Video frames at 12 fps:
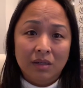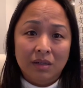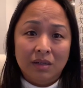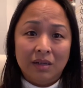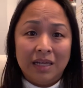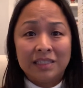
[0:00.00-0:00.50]

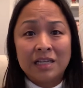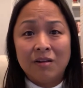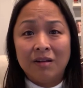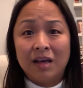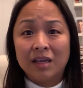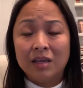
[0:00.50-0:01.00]
That's how
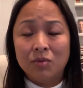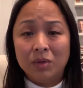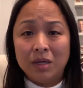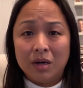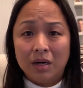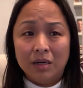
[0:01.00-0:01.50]
lucky
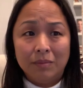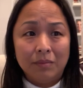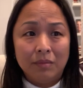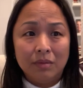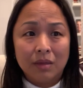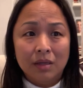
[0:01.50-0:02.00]
we are.
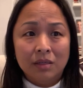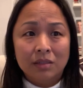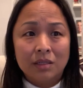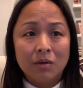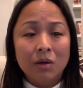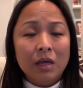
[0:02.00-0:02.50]

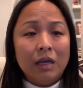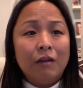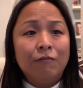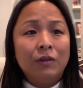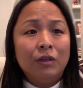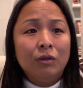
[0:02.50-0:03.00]
So
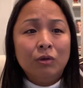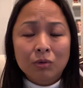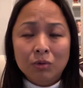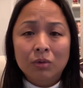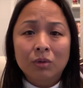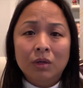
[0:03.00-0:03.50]
if
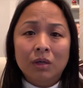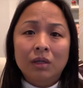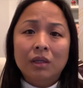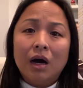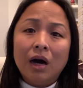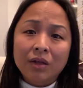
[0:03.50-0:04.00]
you
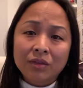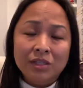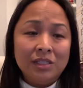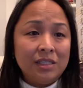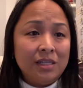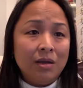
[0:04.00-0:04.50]

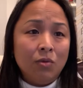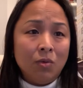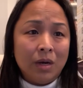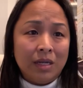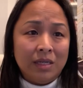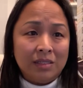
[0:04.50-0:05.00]
understand
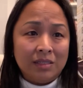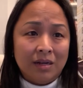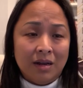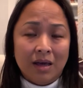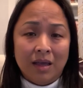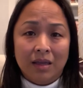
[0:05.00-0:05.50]
what it's
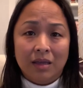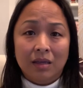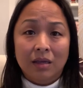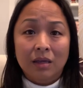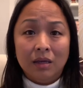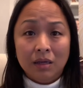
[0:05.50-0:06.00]
like,
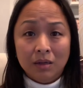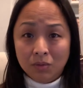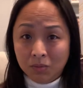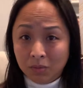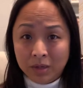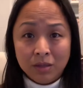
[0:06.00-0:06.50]

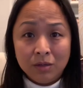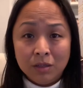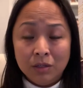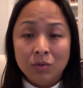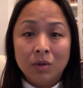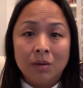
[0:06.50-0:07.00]
whether
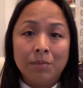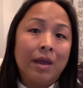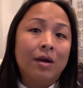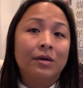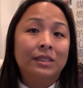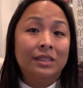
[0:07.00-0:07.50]
you are
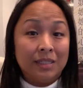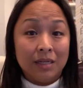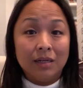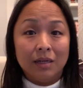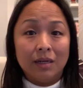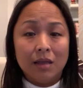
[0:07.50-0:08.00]
parents
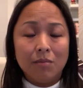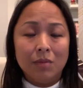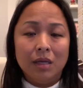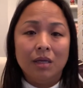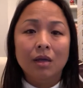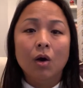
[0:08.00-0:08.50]
like
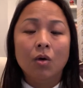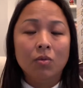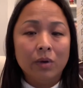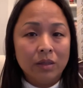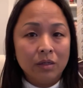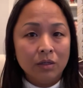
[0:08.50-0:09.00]
me or
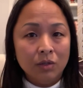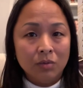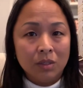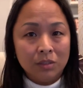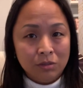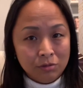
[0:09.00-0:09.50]
whether you
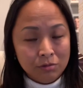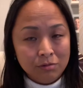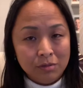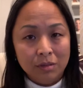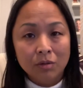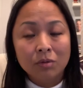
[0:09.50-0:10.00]
are
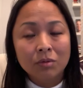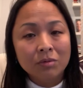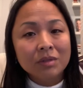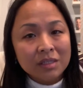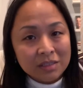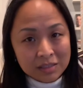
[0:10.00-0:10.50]
children who
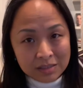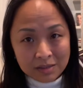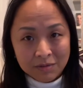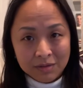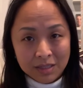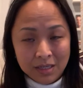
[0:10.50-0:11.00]
is
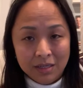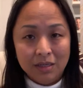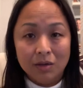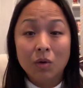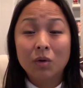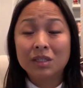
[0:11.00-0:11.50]

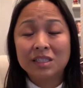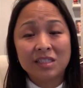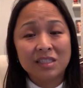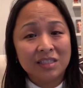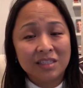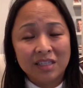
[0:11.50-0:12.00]
17 or
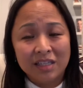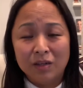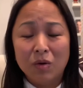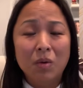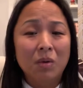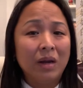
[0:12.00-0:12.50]
16
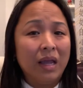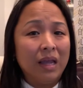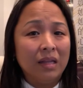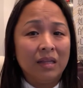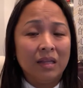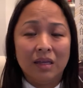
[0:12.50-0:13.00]
or
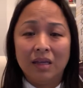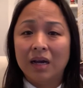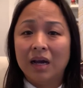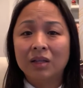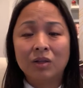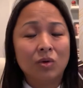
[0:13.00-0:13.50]
18,
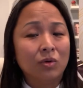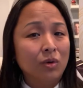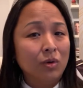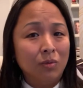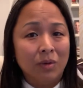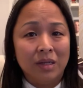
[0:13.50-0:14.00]
I don't
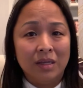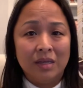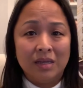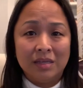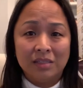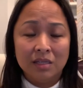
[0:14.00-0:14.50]
know what
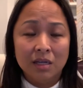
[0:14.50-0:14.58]
it is.